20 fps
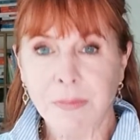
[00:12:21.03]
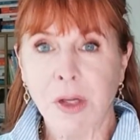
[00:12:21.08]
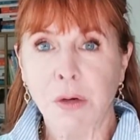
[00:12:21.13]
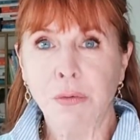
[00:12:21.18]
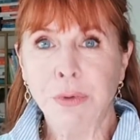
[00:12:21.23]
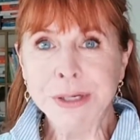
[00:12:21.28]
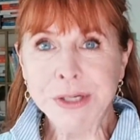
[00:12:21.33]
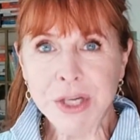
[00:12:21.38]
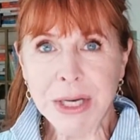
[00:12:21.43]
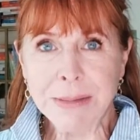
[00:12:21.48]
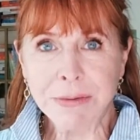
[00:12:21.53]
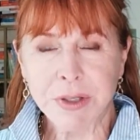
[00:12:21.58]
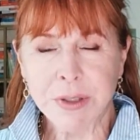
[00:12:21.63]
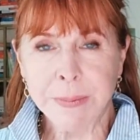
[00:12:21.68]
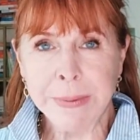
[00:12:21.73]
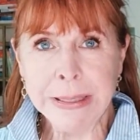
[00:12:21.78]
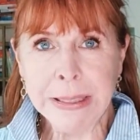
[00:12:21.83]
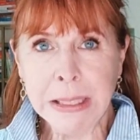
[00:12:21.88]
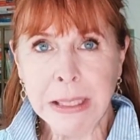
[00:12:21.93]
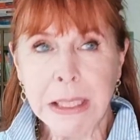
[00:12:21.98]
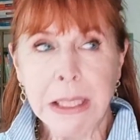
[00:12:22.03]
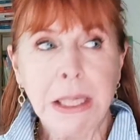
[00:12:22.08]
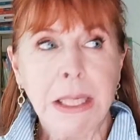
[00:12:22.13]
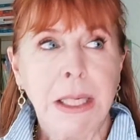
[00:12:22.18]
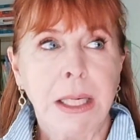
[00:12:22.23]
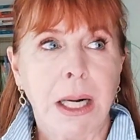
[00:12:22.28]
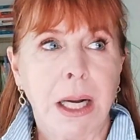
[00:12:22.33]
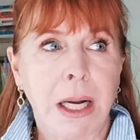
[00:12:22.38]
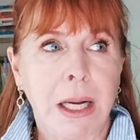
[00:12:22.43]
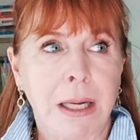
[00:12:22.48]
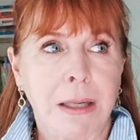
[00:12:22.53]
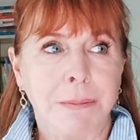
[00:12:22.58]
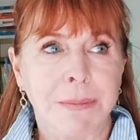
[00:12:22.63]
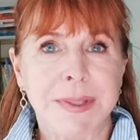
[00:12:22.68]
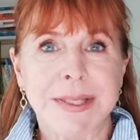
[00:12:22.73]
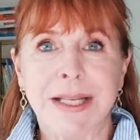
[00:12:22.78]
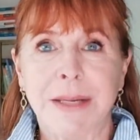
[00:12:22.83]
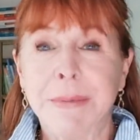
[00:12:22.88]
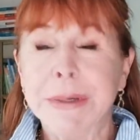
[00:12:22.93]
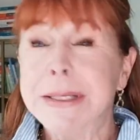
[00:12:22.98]
Reach out to me. Um,
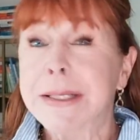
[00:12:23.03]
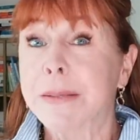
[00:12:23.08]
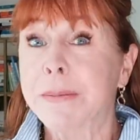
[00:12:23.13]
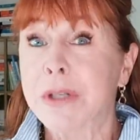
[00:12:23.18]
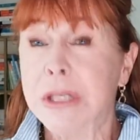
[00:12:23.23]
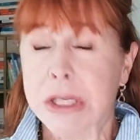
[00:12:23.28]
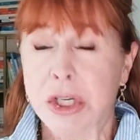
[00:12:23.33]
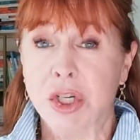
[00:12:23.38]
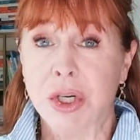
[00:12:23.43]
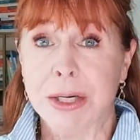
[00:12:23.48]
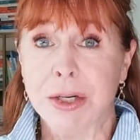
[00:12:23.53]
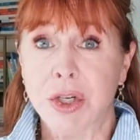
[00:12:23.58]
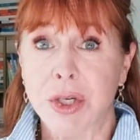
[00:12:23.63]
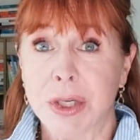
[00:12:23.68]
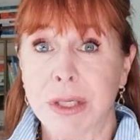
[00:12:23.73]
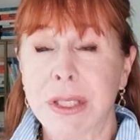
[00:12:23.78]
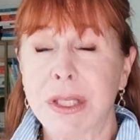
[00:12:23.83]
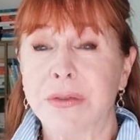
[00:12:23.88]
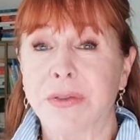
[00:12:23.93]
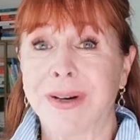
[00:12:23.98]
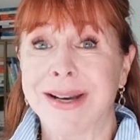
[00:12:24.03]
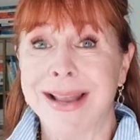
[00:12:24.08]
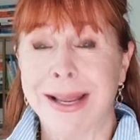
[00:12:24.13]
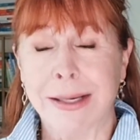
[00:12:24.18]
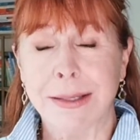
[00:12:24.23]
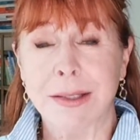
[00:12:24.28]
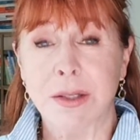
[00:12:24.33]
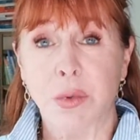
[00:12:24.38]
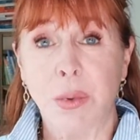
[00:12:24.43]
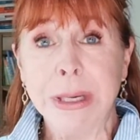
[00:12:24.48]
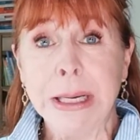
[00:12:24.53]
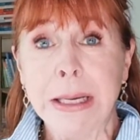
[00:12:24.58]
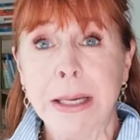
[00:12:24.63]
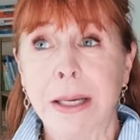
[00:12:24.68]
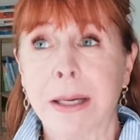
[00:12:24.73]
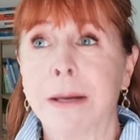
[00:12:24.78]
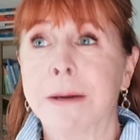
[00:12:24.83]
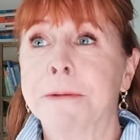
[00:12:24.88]
send me some suggestions for next week.